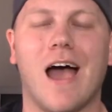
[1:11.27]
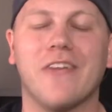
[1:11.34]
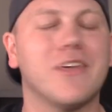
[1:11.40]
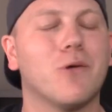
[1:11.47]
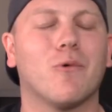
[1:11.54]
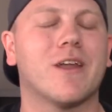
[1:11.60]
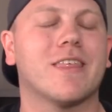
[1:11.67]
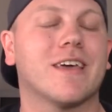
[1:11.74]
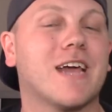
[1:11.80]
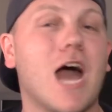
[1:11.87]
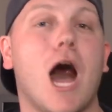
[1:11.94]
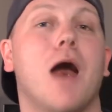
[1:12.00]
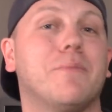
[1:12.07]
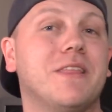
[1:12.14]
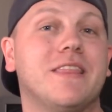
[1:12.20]
I think one of the
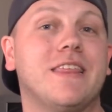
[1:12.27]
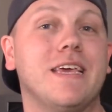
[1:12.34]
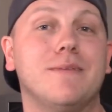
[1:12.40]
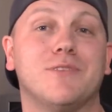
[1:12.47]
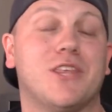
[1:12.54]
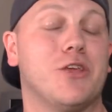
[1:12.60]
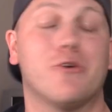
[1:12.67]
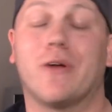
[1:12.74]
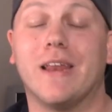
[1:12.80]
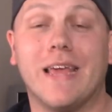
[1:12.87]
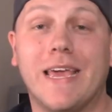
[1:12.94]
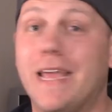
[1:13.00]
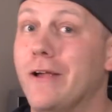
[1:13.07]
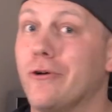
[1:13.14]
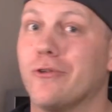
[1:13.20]
common themes that you're going
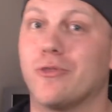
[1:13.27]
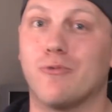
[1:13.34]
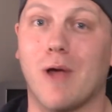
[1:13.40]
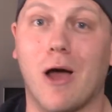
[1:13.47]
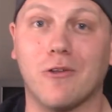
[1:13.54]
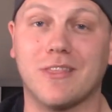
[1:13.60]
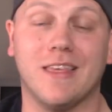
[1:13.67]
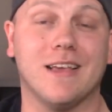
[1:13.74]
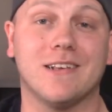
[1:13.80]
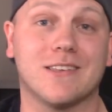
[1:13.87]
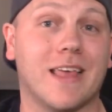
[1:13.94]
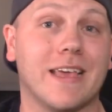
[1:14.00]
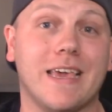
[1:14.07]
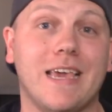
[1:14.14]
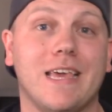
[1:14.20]
to hear throughout things things
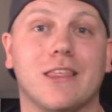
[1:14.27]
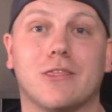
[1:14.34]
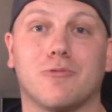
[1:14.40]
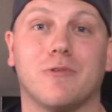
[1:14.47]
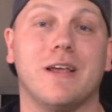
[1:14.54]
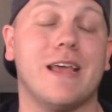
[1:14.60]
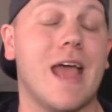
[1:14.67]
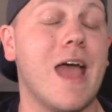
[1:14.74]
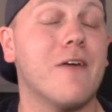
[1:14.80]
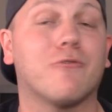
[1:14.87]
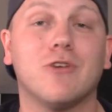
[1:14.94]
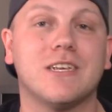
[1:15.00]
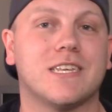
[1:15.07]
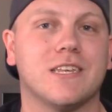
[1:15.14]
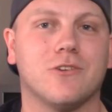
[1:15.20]
like E3
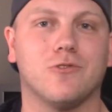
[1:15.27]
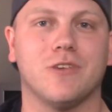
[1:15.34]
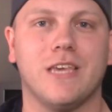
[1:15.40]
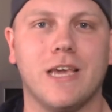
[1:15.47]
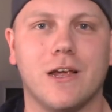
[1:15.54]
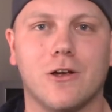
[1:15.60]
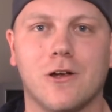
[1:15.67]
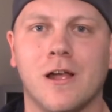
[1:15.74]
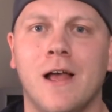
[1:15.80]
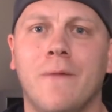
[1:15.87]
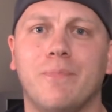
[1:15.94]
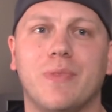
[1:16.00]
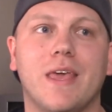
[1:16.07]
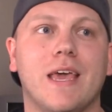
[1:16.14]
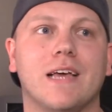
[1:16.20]
every single year
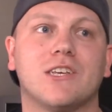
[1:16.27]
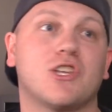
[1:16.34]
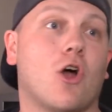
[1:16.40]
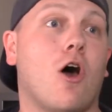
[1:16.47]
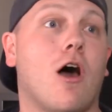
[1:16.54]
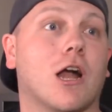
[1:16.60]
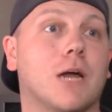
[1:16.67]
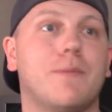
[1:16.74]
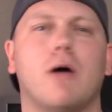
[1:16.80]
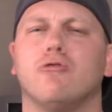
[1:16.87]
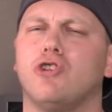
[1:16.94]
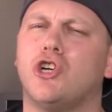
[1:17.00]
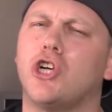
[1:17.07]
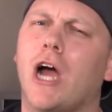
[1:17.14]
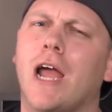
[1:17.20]
is talk
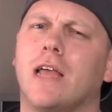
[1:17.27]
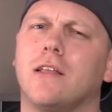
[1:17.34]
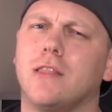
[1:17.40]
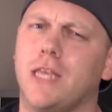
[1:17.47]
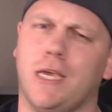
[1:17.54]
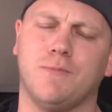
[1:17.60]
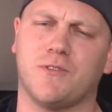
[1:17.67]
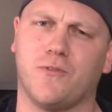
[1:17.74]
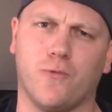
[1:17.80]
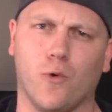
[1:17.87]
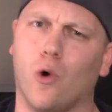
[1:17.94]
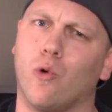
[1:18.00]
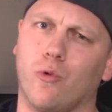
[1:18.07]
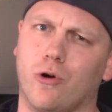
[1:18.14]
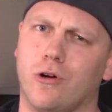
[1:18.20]
about giant leaps
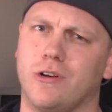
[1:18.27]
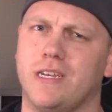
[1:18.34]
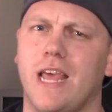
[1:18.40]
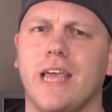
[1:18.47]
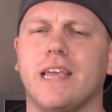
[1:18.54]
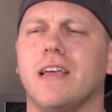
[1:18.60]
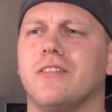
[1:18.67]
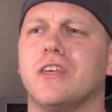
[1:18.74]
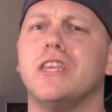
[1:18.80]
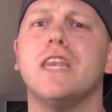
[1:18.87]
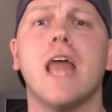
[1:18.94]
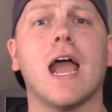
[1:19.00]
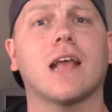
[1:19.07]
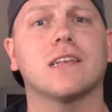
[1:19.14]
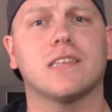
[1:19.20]
forward, taking the
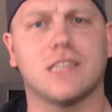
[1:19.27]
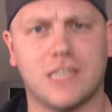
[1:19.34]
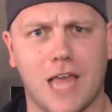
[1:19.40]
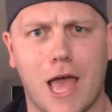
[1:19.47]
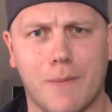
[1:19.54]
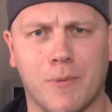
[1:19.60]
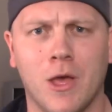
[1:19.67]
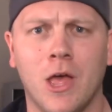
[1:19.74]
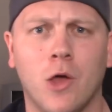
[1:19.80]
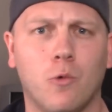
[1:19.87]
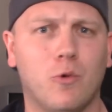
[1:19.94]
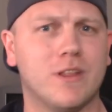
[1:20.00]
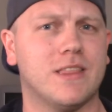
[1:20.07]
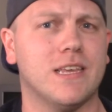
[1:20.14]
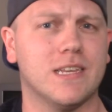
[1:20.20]
next step
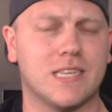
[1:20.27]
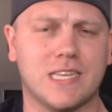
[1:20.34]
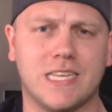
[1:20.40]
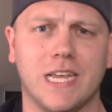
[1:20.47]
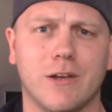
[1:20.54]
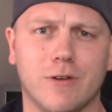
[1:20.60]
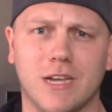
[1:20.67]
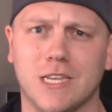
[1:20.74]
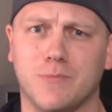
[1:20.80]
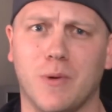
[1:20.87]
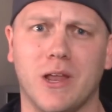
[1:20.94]
with this series.